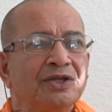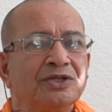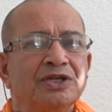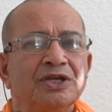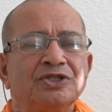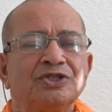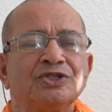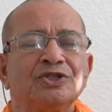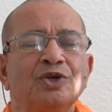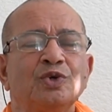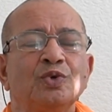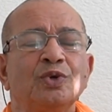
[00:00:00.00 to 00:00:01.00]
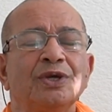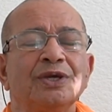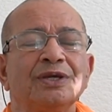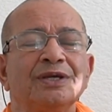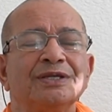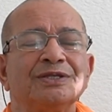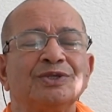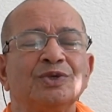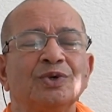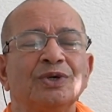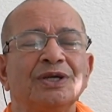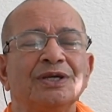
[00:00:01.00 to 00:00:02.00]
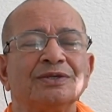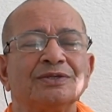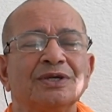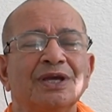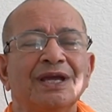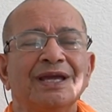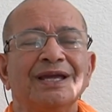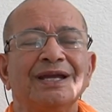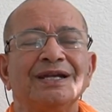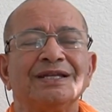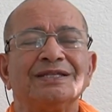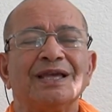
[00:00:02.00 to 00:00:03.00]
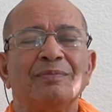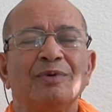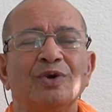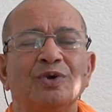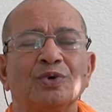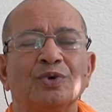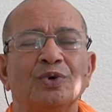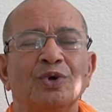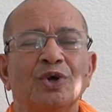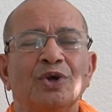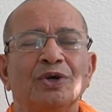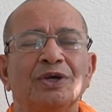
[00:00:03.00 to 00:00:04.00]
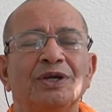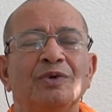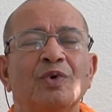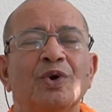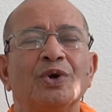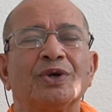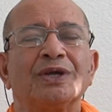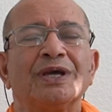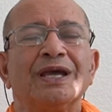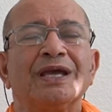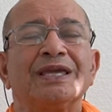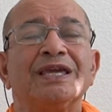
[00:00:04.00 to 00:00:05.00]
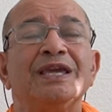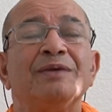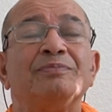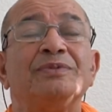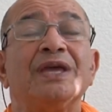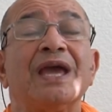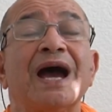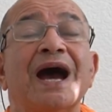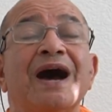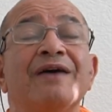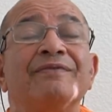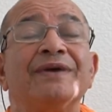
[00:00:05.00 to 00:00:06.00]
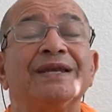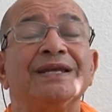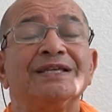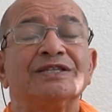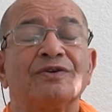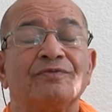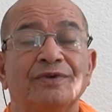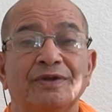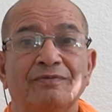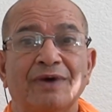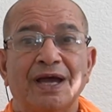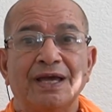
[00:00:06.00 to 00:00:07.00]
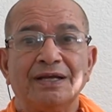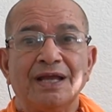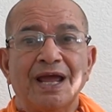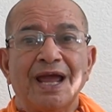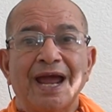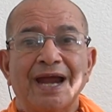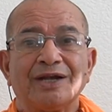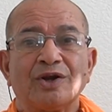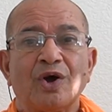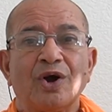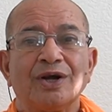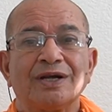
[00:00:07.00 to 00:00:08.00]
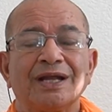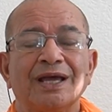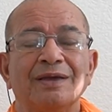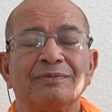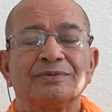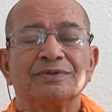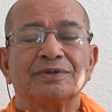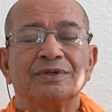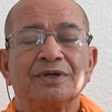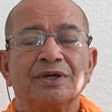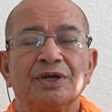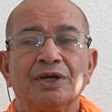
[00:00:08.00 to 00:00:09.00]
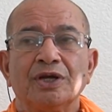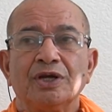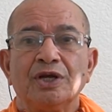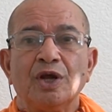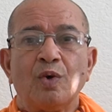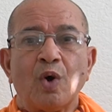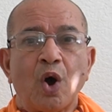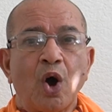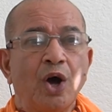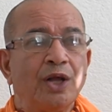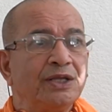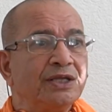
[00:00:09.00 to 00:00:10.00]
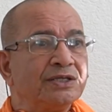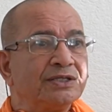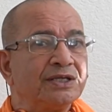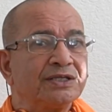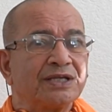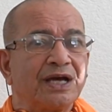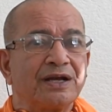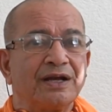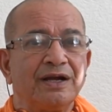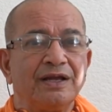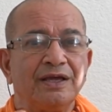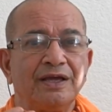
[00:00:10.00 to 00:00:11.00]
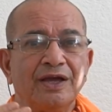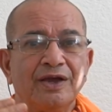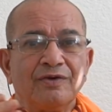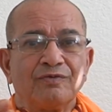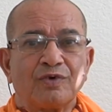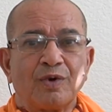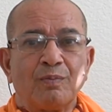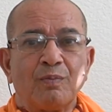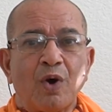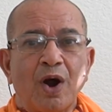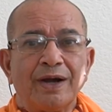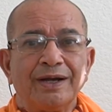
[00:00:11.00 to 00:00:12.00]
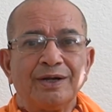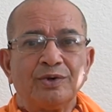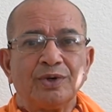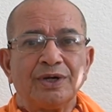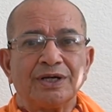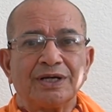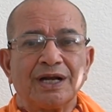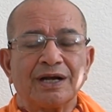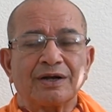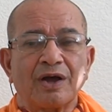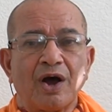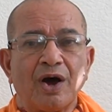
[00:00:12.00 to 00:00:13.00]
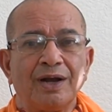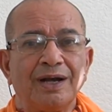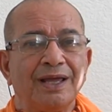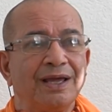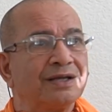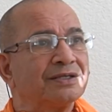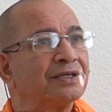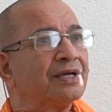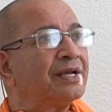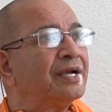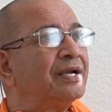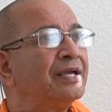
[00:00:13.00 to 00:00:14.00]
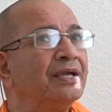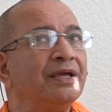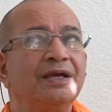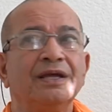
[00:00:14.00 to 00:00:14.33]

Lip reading: Just doing his duties, it is able to keep the awareness of divine at all times. Now all these things are ready, from body to intellect, all layers are ready.